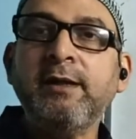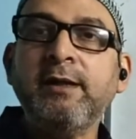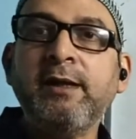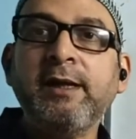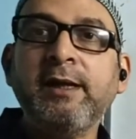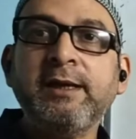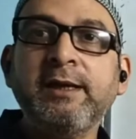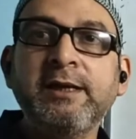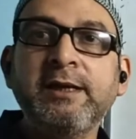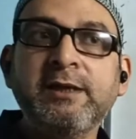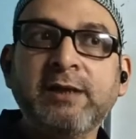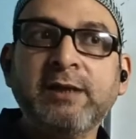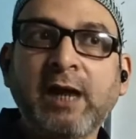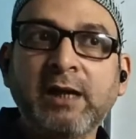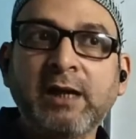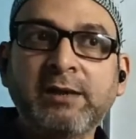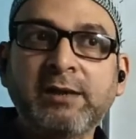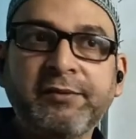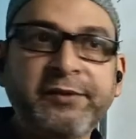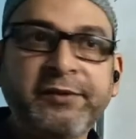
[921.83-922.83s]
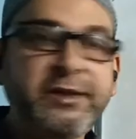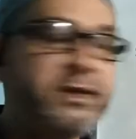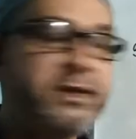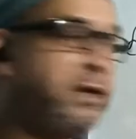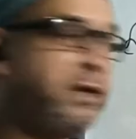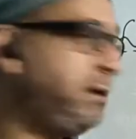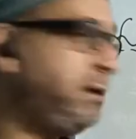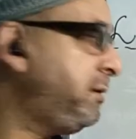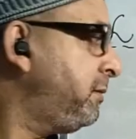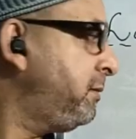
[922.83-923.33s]
lake starts
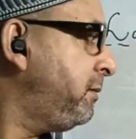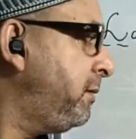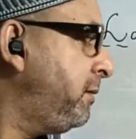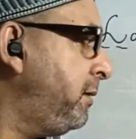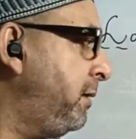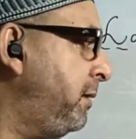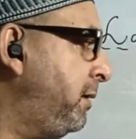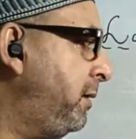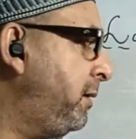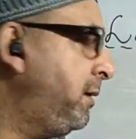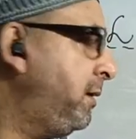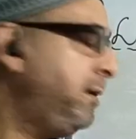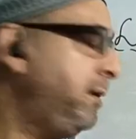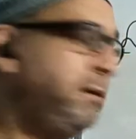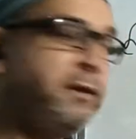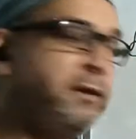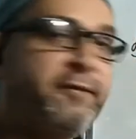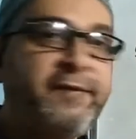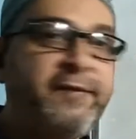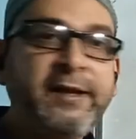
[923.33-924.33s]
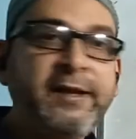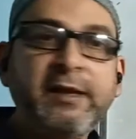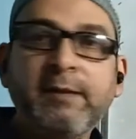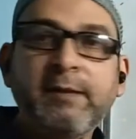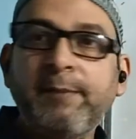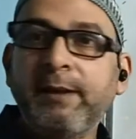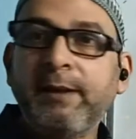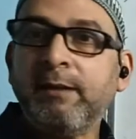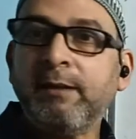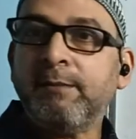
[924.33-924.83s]
freezing, the
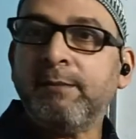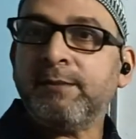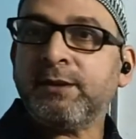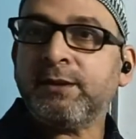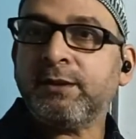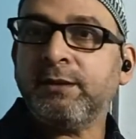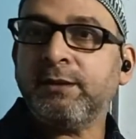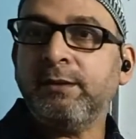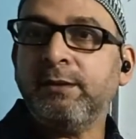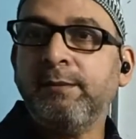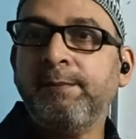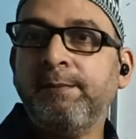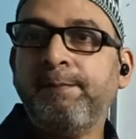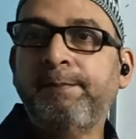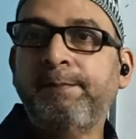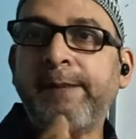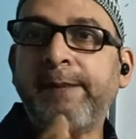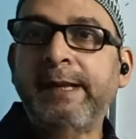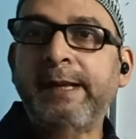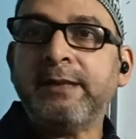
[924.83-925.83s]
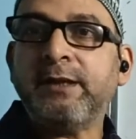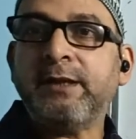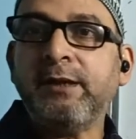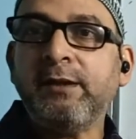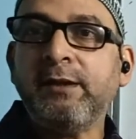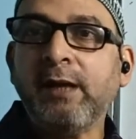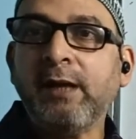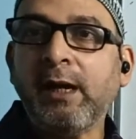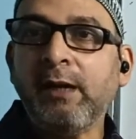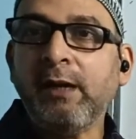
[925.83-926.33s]
weather becomes
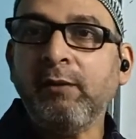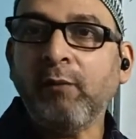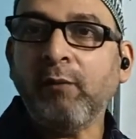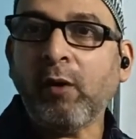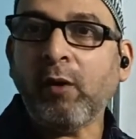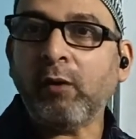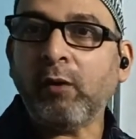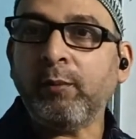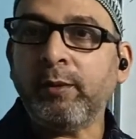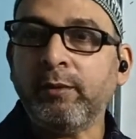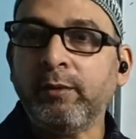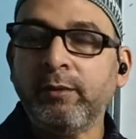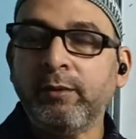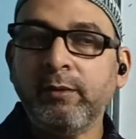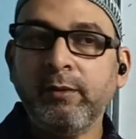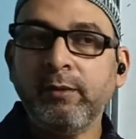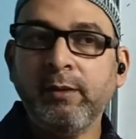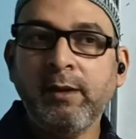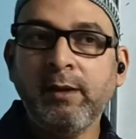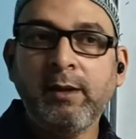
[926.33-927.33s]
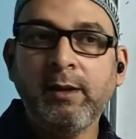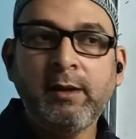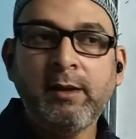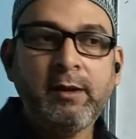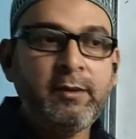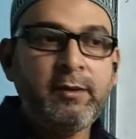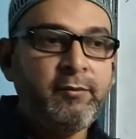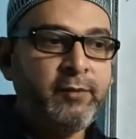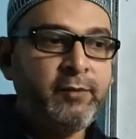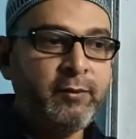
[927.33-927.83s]
pleasant and warmer.
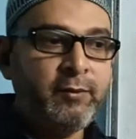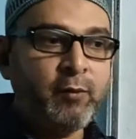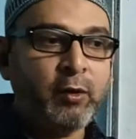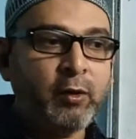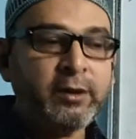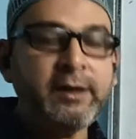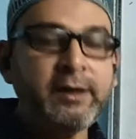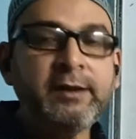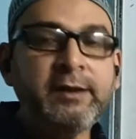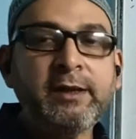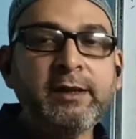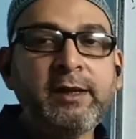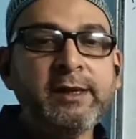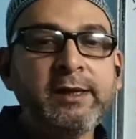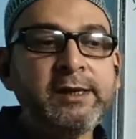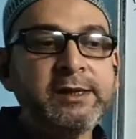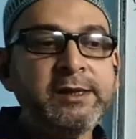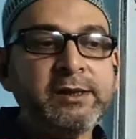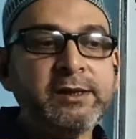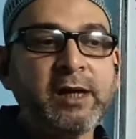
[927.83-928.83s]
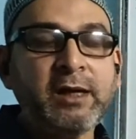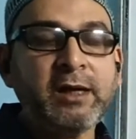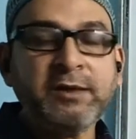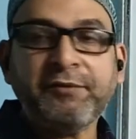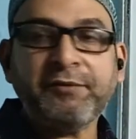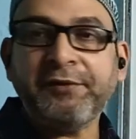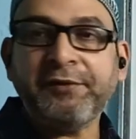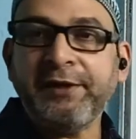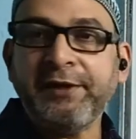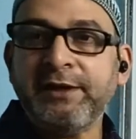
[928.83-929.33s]
When water in the lake
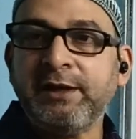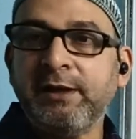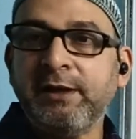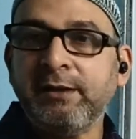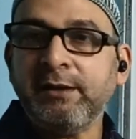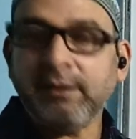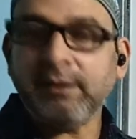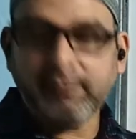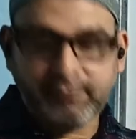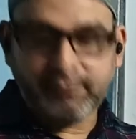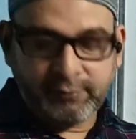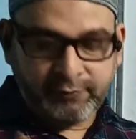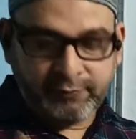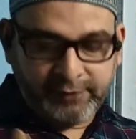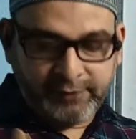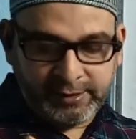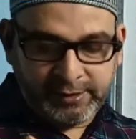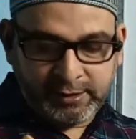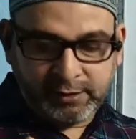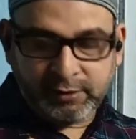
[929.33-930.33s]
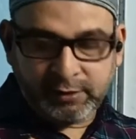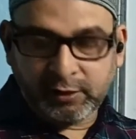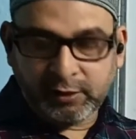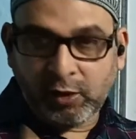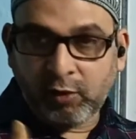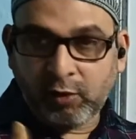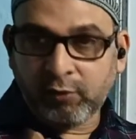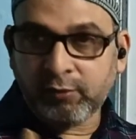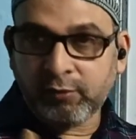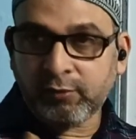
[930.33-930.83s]
starts freezing, the
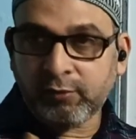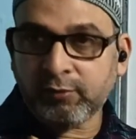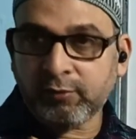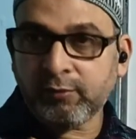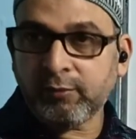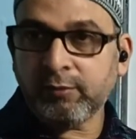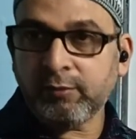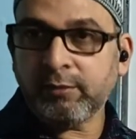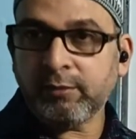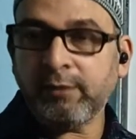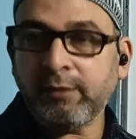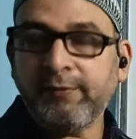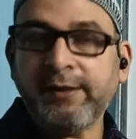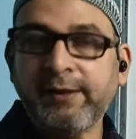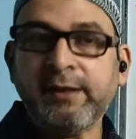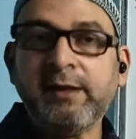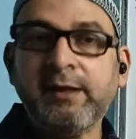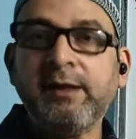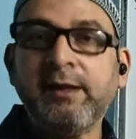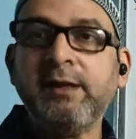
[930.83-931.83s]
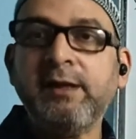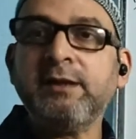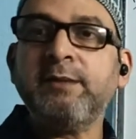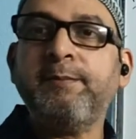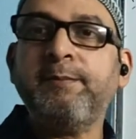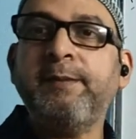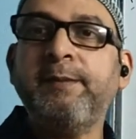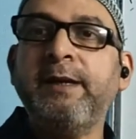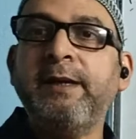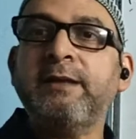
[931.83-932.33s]
weather
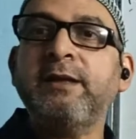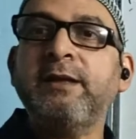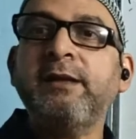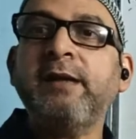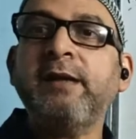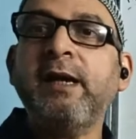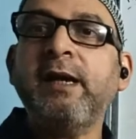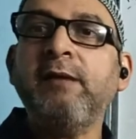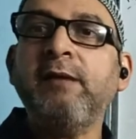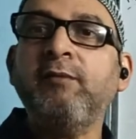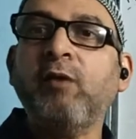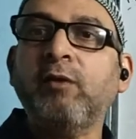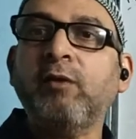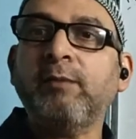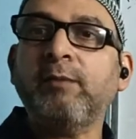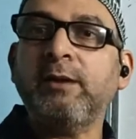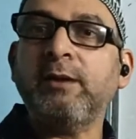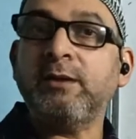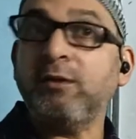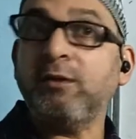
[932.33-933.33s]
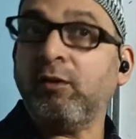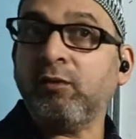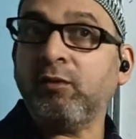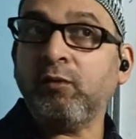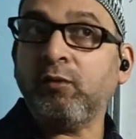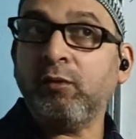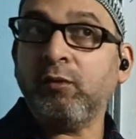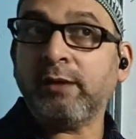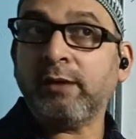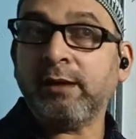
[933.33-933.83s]
is pleasant and warmer. It's
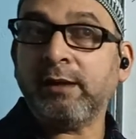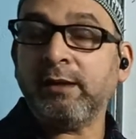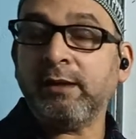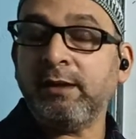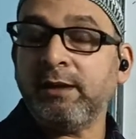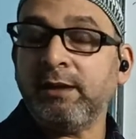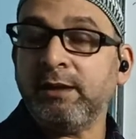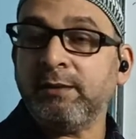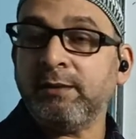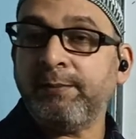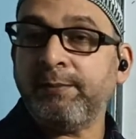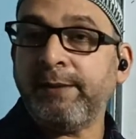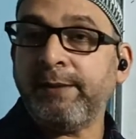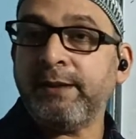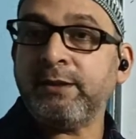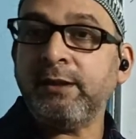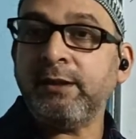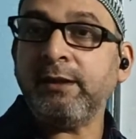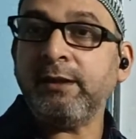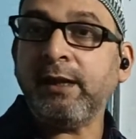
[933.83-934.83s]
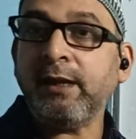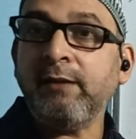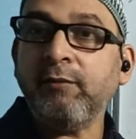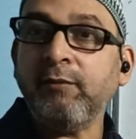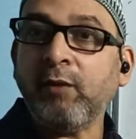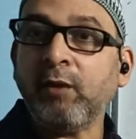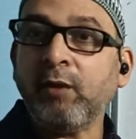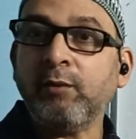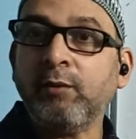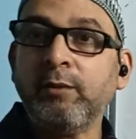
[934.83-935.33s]
not cold, rather it is pleasant
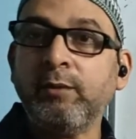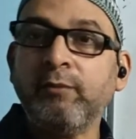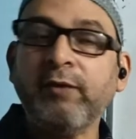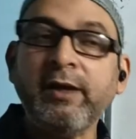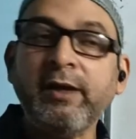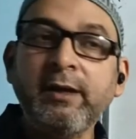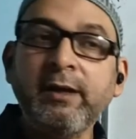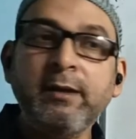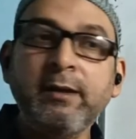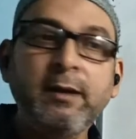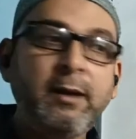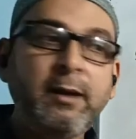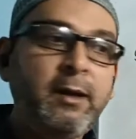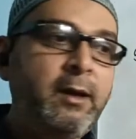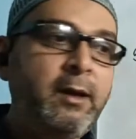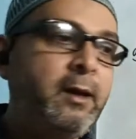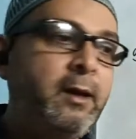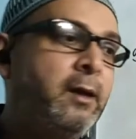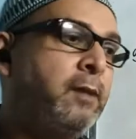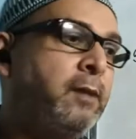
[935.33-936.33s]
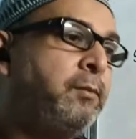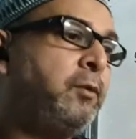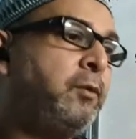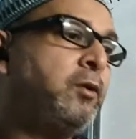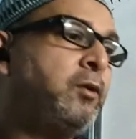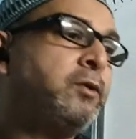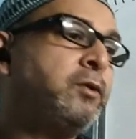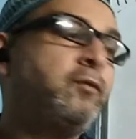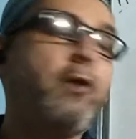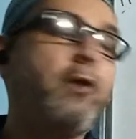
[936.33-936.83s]
and warmer. Why?
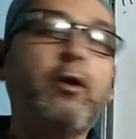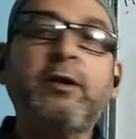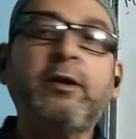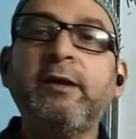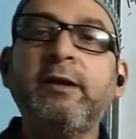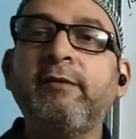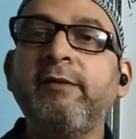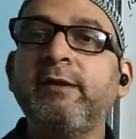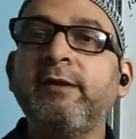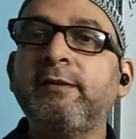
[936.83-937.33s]
Because water